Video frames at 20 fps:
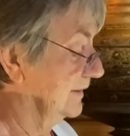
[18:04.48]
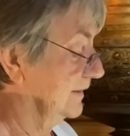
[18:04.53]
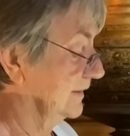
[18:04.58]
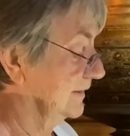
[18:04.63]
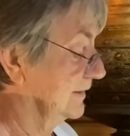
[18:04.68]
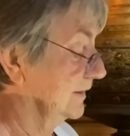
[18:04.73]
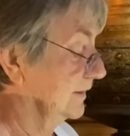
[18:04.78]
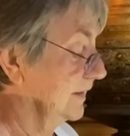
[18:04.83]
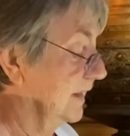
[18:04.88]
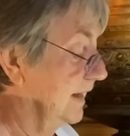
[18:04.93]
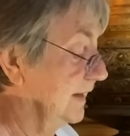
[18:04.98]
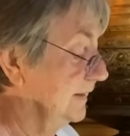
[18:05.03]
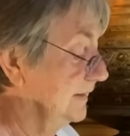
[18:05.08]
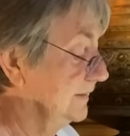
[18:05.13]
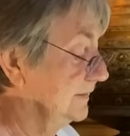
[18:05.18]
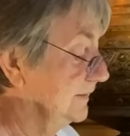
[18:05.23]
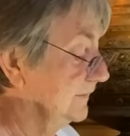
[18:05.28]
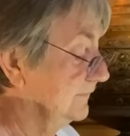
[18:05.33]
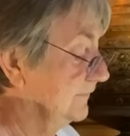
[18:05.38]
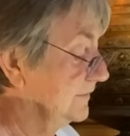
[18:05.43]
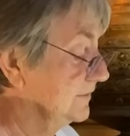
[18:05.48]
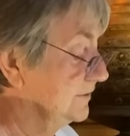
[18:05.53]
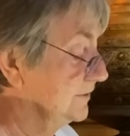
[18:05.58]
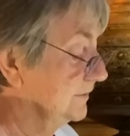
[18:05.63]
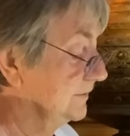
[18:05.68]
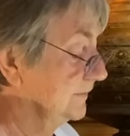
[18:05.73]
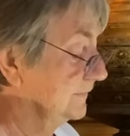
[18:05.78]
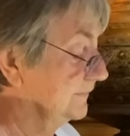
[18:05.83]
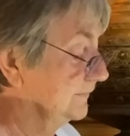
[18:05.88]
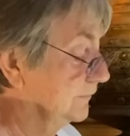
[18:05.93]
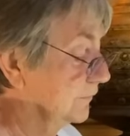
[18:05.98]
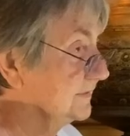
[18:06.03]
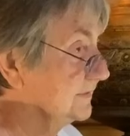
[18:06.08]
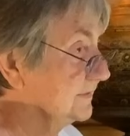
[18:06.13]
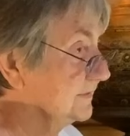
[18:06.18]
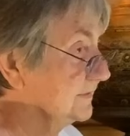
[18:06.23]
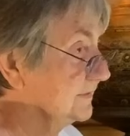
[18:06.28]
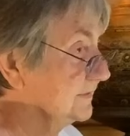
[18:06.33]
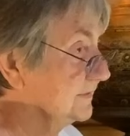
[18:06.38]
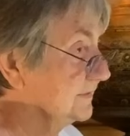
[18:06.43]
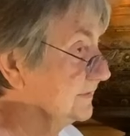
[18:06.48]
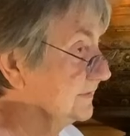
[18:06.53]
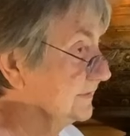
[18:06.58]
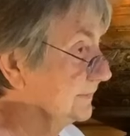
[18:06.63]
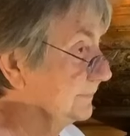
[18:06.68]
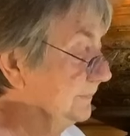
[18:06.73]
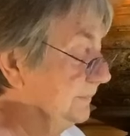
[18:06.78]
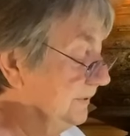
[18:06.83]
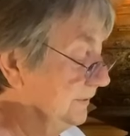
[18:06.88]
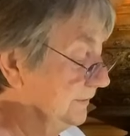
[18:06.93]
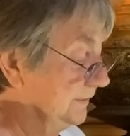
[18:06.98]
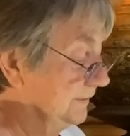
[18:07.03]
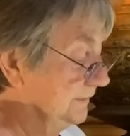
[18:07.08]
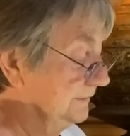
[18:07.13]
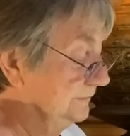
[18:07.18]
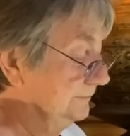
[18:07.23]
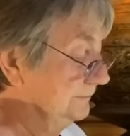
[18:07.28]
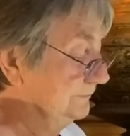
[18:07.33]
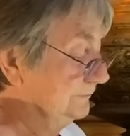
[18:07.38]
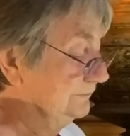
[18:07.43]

The light and the vision of forms disappeared.